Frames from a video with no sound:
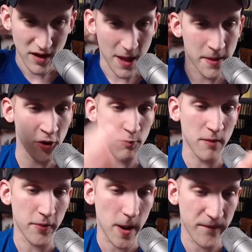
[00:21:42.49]
And then you
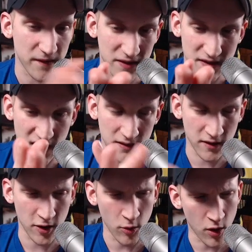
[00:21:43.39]
bump it up 50 cents
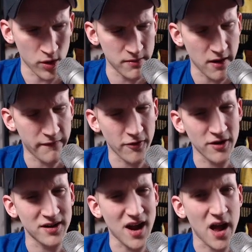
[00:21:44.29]
and go, well, what about for
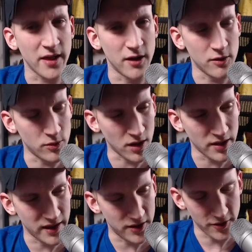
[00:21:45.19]
$1? What'll
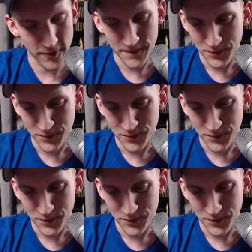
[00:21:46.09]
they do?